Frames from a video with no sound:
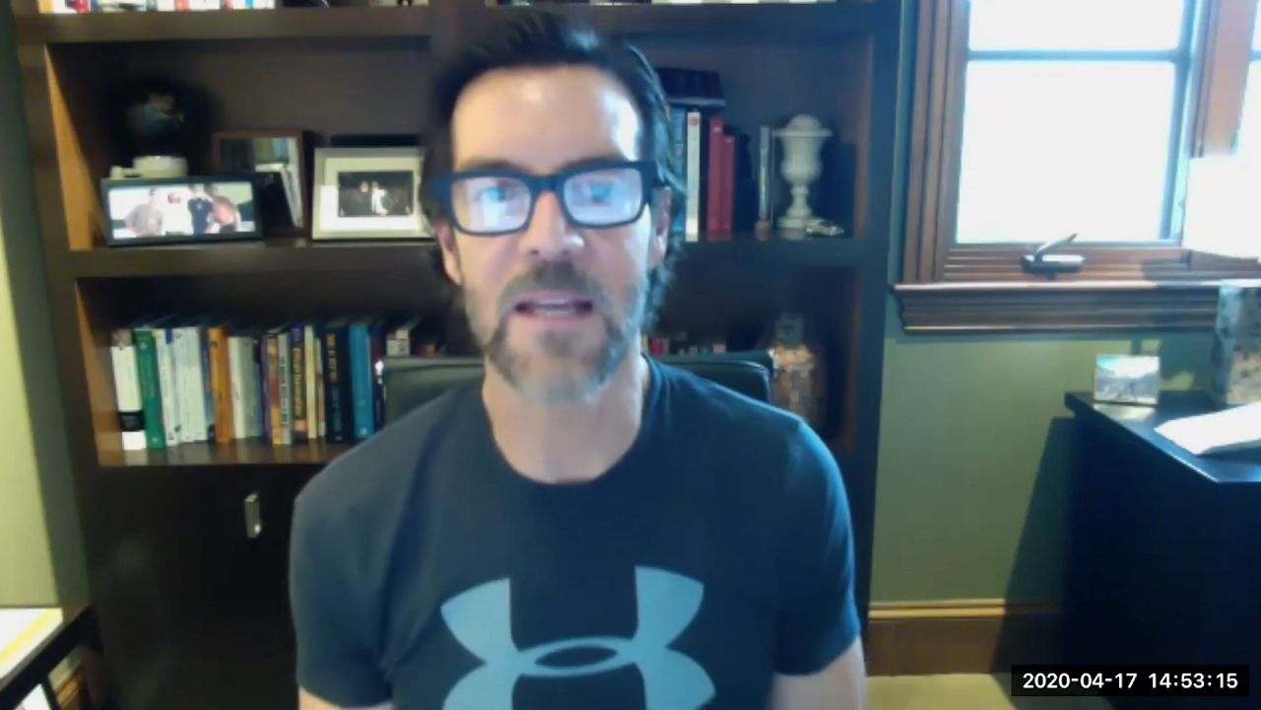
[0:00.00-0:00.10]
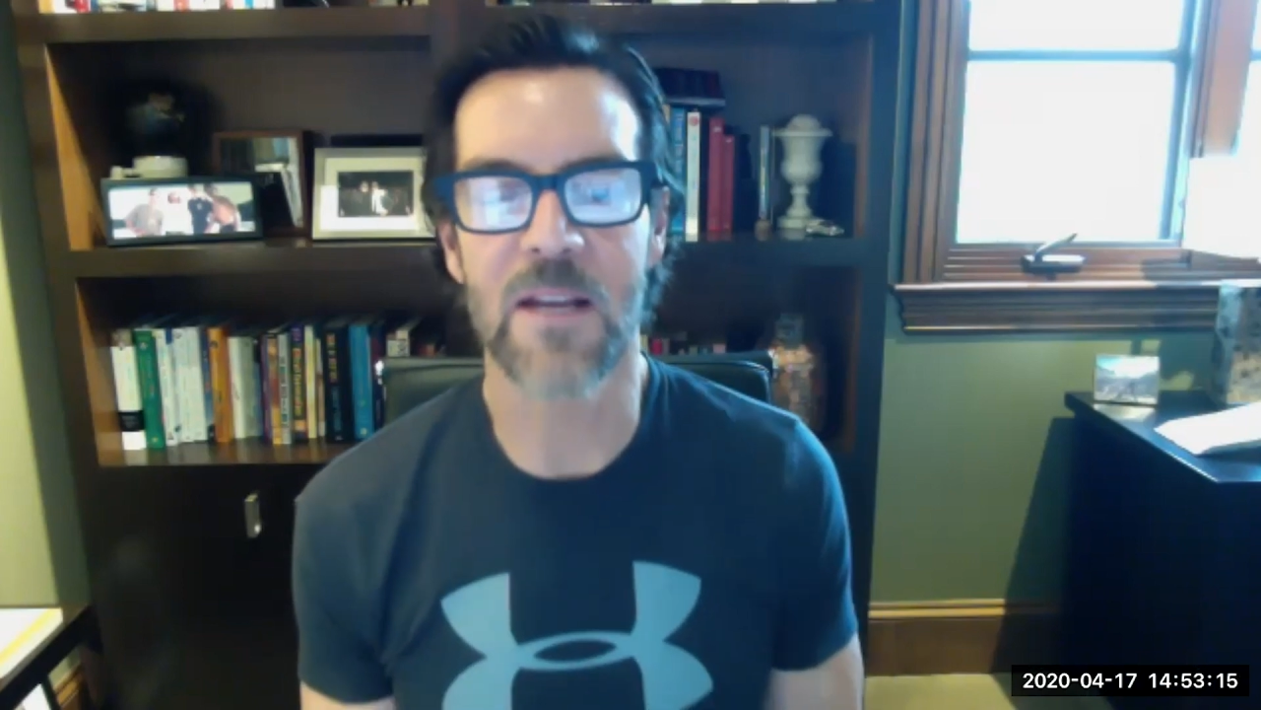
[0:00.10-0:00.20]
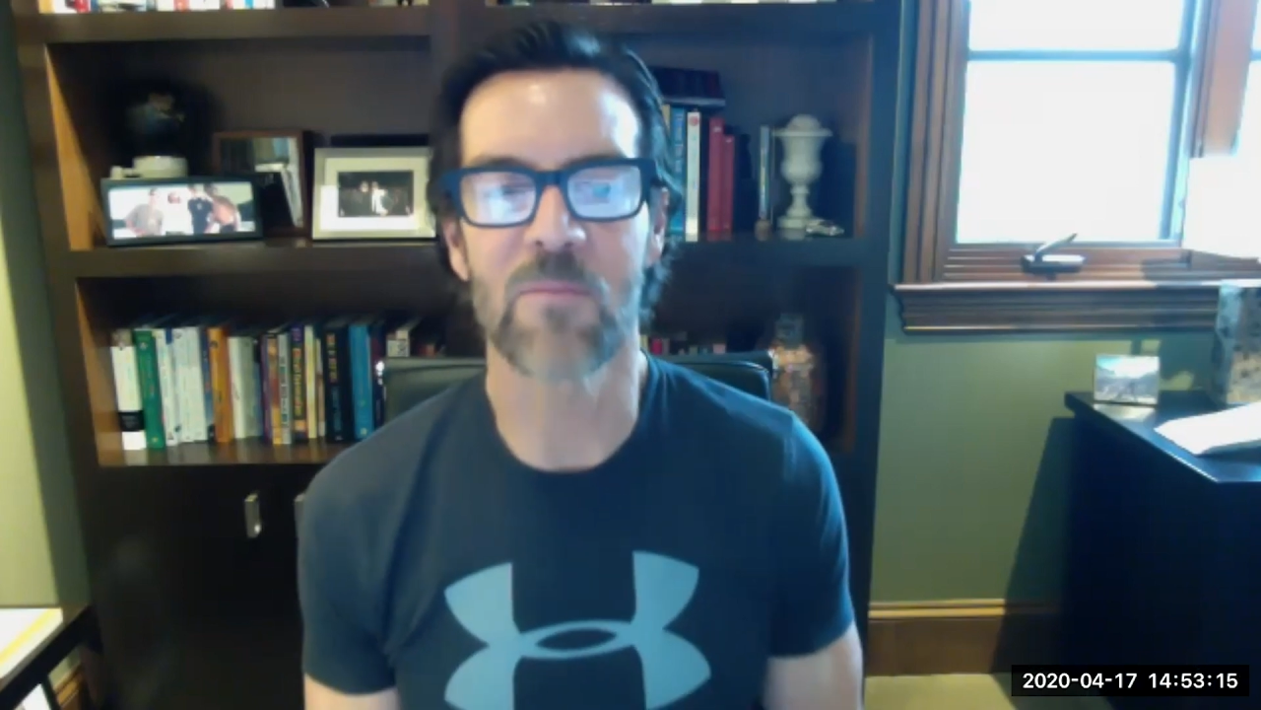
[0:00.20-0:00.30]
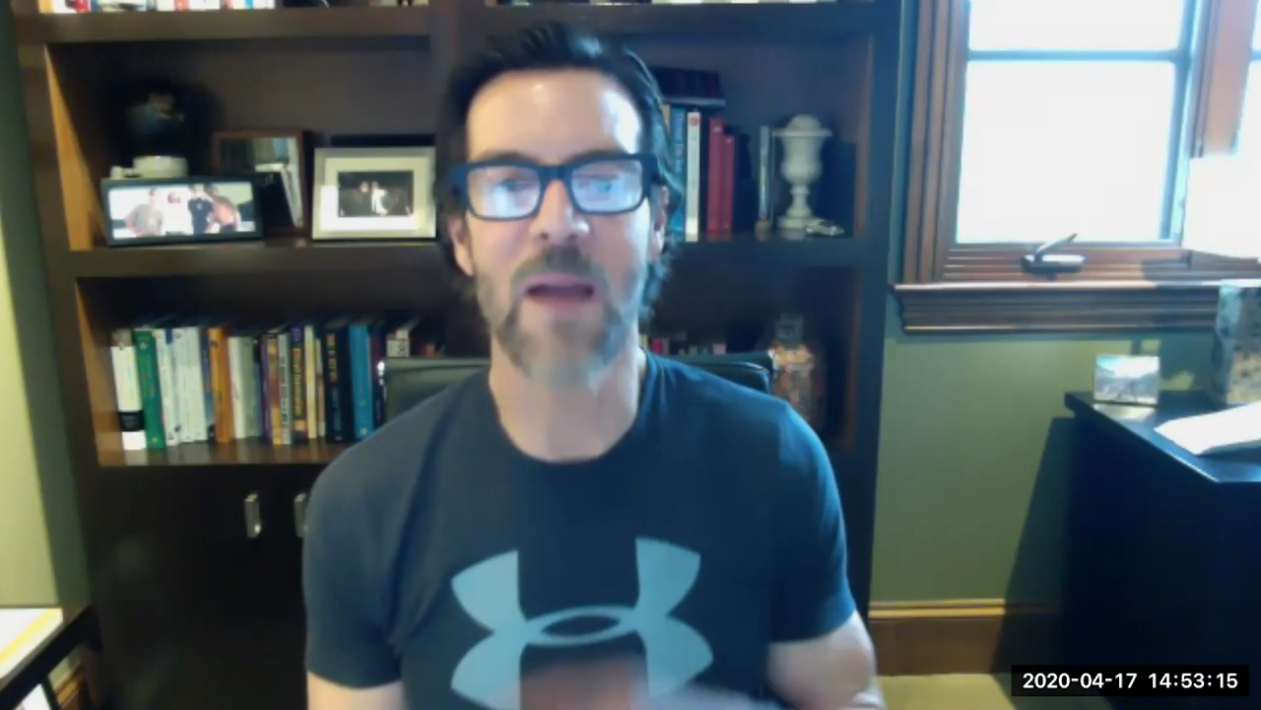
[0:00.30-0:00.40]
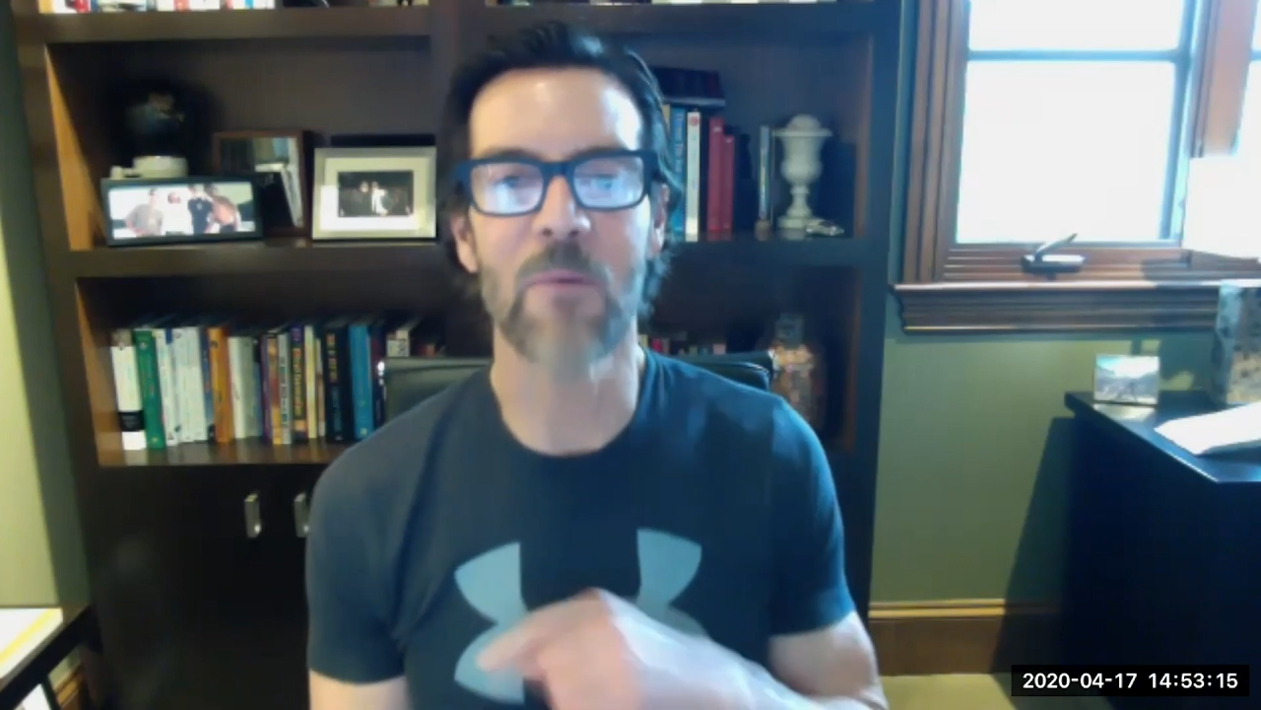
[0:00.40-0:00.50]

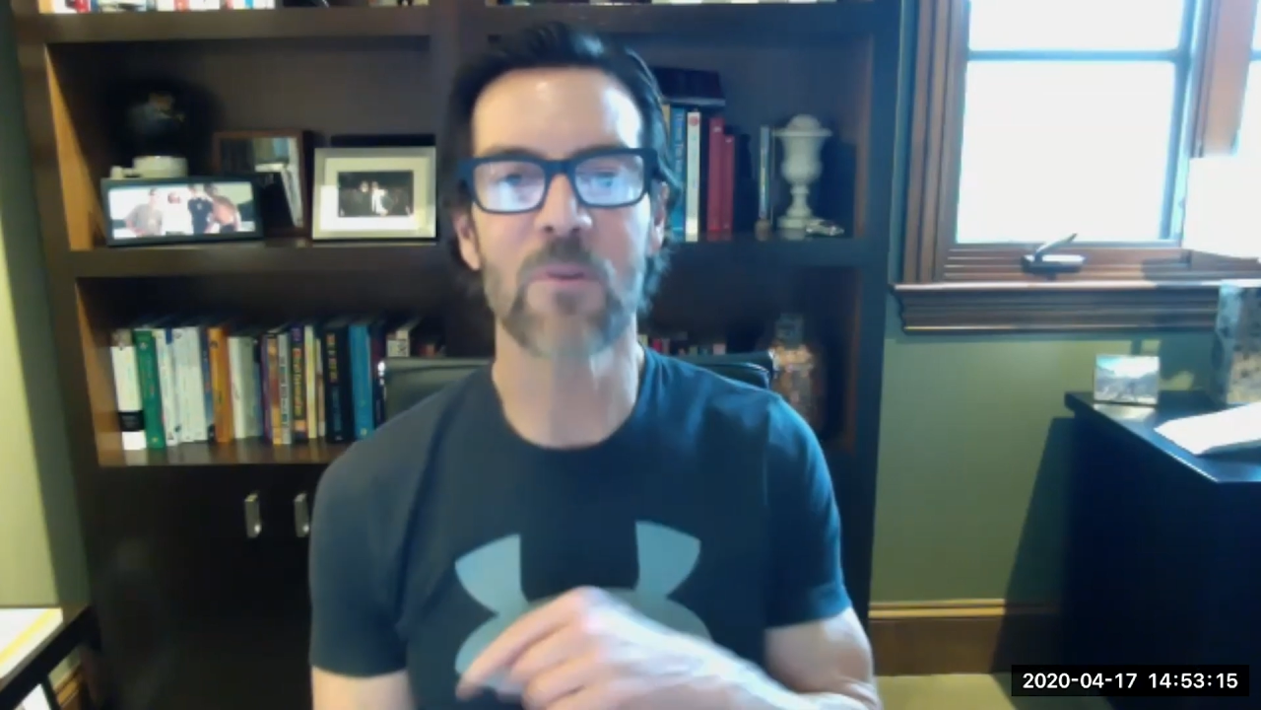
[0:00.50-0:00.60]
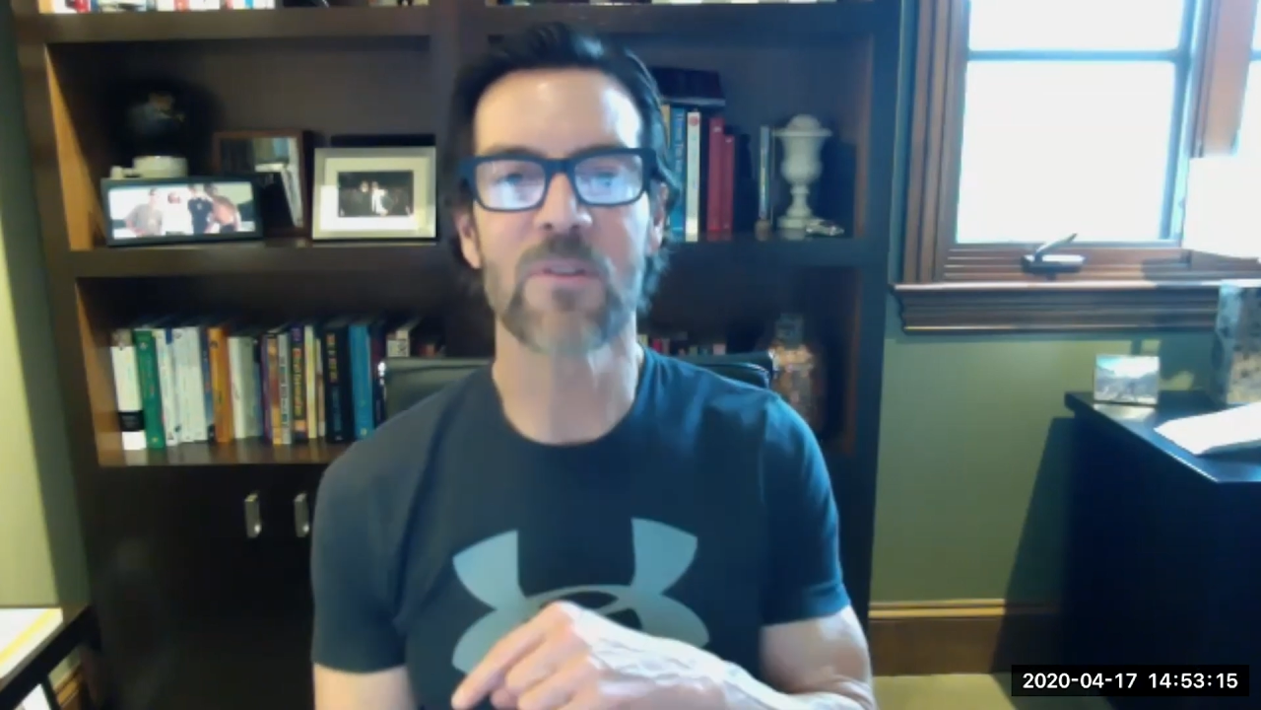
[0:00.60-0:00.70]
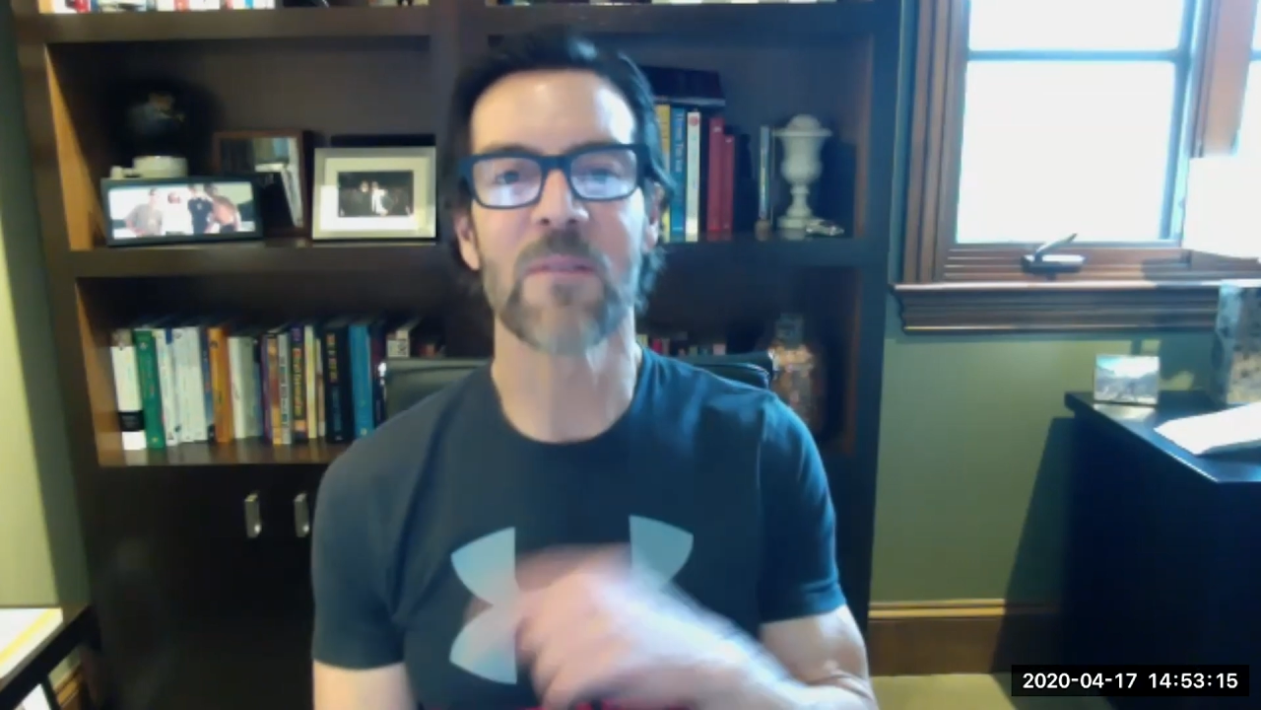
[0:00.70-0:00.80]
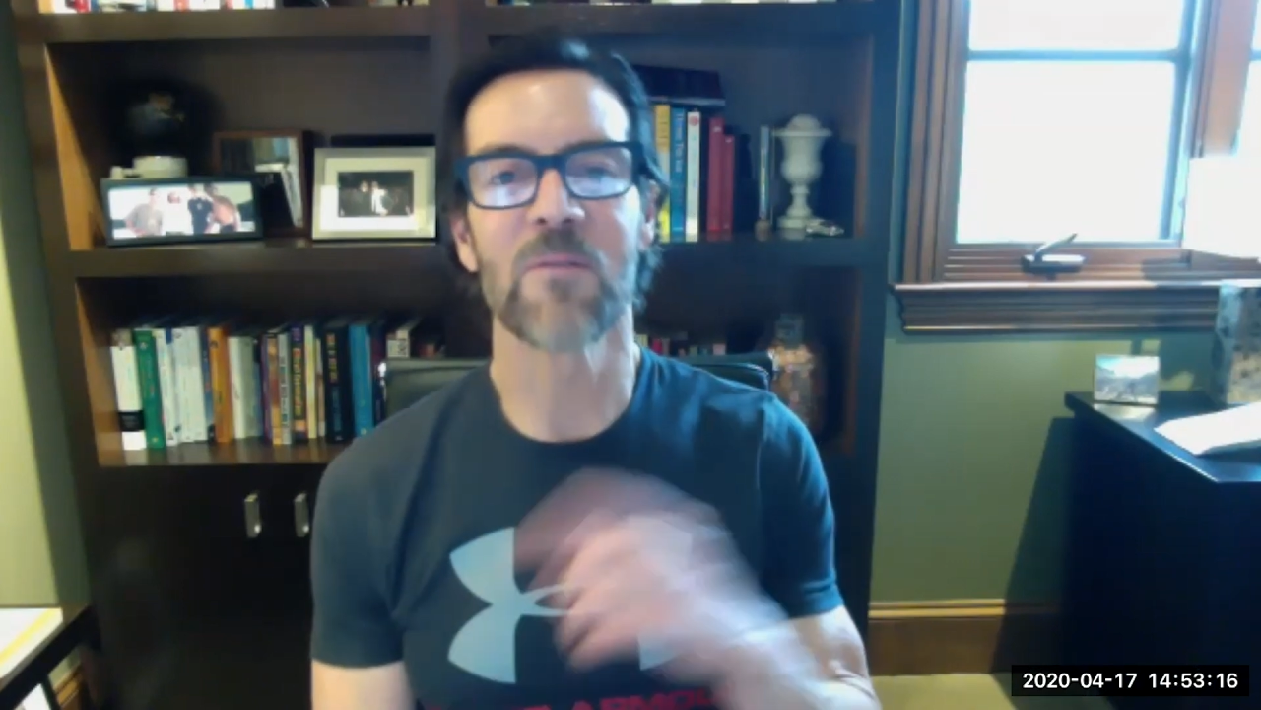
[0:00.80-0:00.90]
because my routine,